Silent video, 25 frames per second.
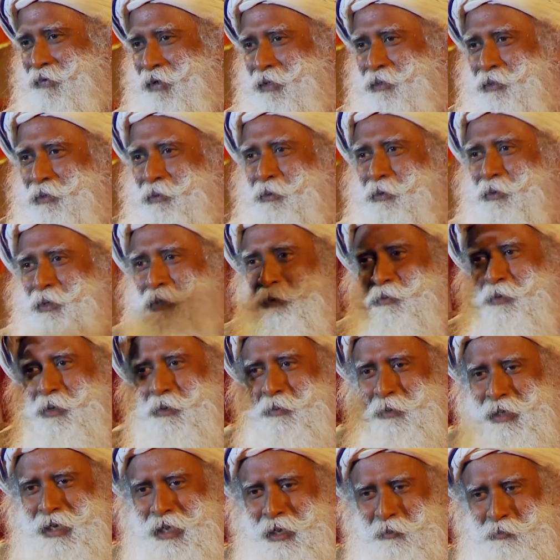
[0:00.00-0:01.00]
I throw it, what
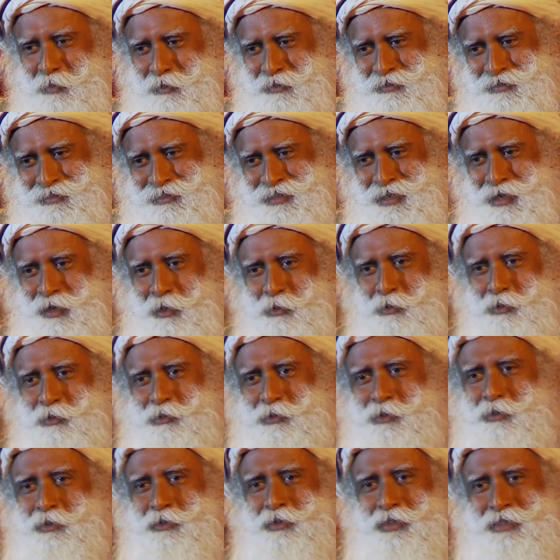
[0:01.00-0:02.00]
will happen? How to
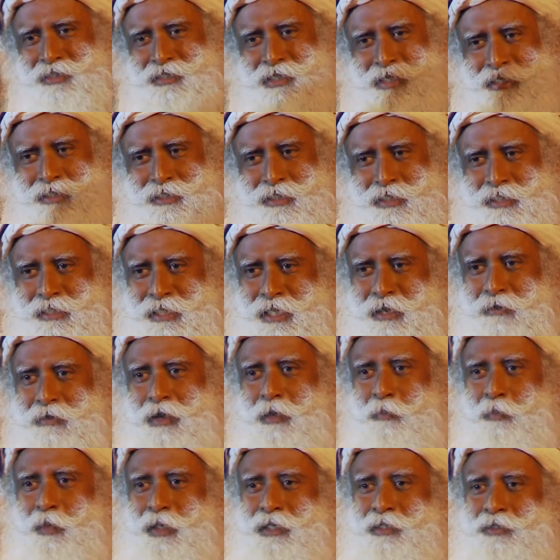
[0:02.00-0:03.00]
throw this? Just now I
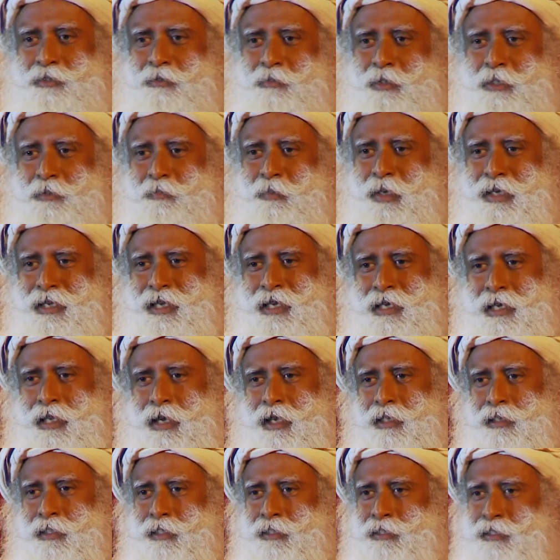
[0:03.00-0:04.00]
paid so much money and
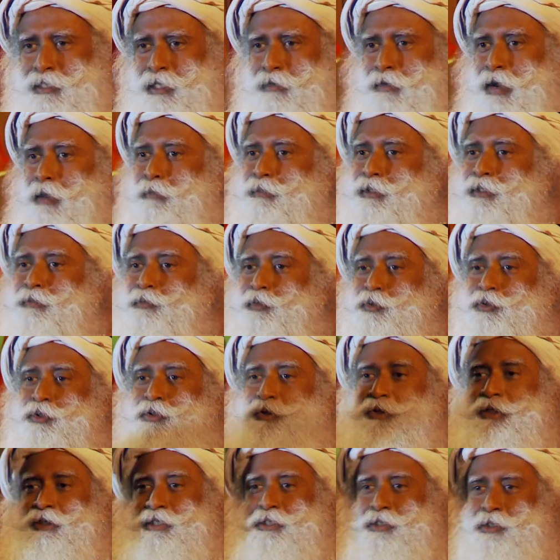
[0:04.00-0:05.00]
got this, now I'm supposed to
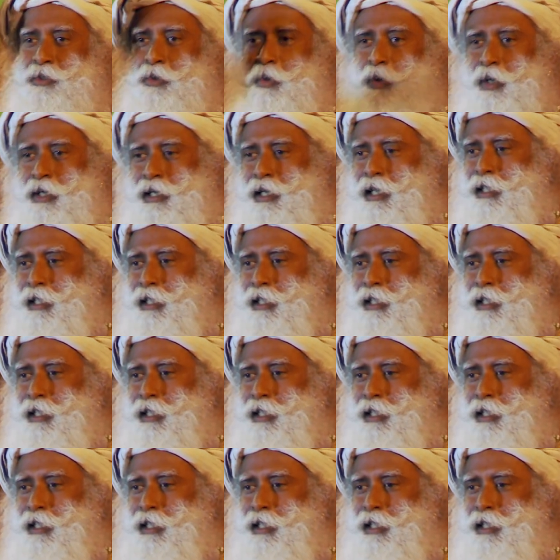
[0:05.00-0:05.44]
just throw it